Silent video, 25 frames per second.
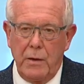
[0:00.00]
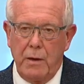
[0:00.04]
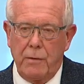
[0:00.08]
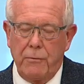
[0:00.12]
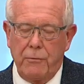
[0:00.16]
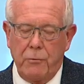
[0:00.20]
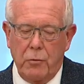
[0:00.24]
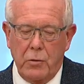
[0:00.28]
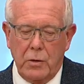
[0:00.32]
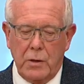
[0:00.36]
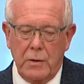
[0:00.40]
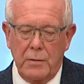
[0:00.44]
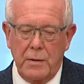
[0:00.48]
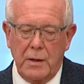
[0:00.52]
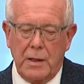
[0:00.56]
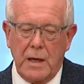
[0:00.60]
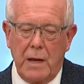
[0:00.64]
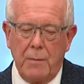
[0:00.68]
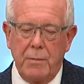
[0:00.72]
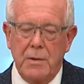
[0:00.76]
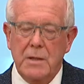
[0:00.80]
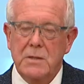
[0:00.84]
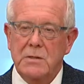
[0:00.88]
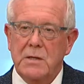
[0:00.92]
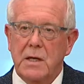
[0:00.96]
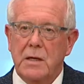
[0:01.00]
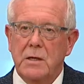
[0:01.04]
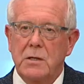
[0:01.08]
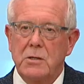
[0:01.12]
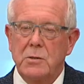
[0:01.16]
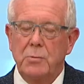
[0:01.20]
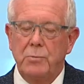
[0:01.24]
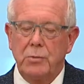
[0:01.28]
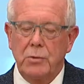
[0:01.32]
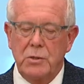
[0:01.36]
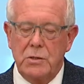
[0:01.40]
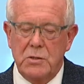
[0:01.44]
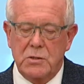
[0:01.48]
Therefore, can the Cabinet
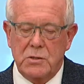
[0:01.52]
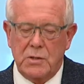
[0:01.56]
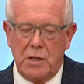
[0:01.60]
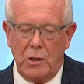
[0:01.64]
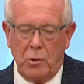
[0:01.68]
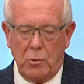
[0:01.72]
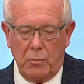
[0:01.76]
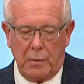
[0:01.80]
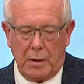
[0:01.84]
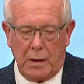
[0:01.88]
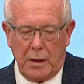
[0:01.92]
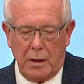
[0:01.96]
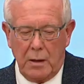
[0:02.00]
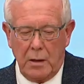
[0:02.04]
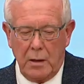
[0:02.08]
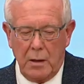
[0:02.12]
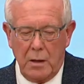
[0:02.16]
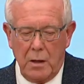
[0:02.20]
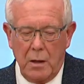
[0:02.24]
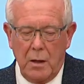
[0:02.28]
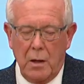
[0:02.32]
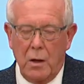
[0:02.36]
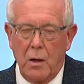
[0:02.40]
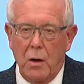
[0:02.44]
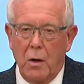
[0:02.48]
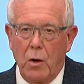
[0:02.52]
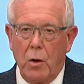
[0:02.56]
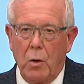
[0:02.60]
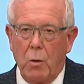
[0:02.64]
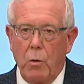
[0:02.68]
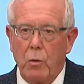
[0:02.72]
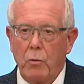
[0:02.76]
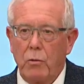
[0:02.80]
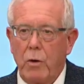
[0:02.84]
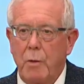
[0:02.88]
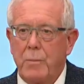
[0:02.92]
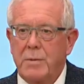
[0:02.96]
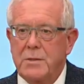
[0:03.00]
Secretary please tell me
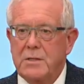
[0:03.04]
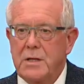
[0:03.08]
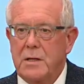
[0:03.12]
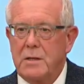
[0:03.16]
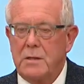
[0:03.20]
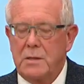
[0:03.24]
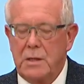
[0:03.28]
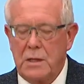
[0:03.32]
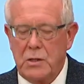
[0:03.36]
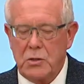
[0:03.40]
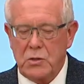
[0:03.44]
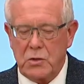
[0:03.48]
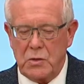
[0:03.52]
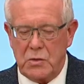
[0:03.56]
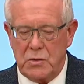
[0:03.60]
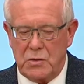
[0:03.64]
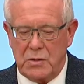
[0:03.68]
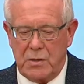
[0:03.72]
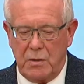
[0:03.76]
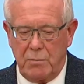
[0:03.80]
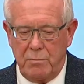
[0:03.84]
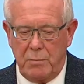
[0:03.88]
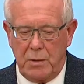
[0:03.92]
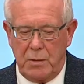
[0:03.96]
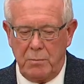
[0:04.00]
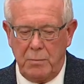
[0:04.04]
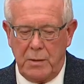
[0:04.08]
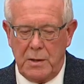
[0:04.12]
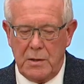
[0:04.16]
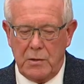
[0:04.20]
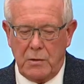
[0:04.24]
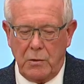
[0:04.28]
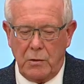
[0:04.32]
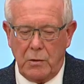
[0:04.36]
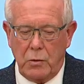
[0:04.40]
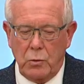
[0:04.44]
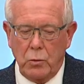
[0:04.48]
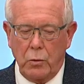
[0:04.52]
what representations have been
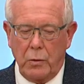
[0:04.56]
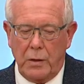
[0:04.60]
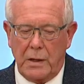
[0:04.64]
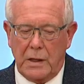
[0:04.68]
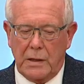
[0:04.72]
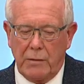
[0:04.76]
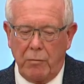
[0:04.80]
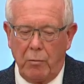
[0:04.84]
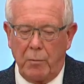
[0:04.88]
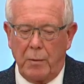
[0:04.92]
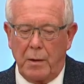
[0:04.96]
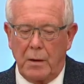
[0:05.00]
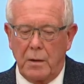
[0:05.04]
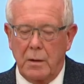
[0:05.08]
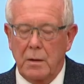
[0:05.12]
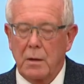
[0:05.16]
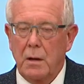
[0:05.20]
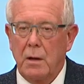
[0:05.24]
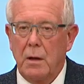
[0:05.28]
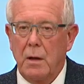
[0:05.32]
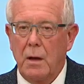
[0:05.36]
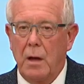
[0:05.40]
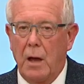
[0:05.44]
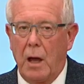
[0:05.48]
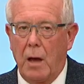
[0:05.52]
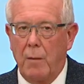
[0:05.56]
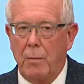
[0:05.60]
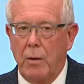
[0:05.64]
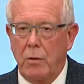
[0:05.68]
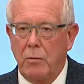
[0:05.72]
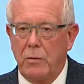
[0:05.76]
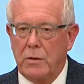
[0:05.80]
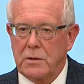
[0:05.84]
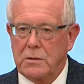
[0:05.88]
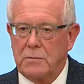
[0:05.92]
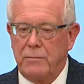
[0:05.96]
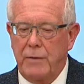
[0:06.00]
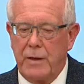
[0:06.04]
made to the Tory Government
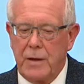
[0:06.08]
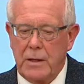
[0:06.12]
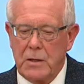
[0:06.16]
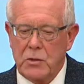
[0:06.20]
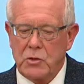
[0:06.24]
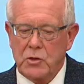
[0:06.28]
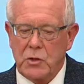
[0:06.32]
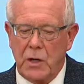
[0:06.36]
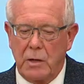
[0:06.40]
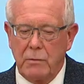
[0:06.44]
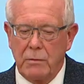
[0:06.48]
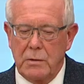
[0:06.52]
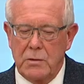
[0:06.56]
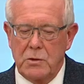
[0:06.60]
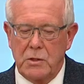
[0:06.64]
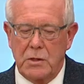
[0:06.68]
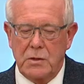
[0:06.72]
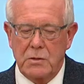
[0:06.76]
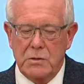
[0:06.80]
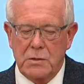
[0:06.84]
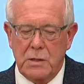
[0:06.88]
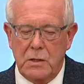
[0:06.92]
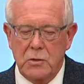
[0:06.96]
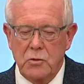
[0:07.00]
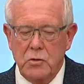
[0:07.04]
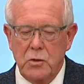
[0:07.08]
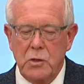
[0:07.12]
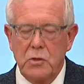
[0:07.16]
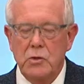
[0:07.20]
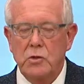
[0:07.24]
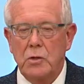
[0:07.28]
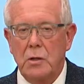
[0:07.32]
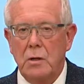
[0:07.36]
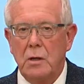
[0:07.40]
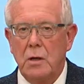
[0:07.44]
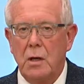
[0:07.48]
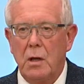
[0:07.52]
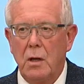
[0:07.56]
about this very challenging
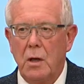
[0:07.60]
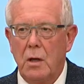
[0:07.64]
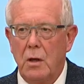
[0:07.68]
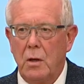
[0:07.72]
situation?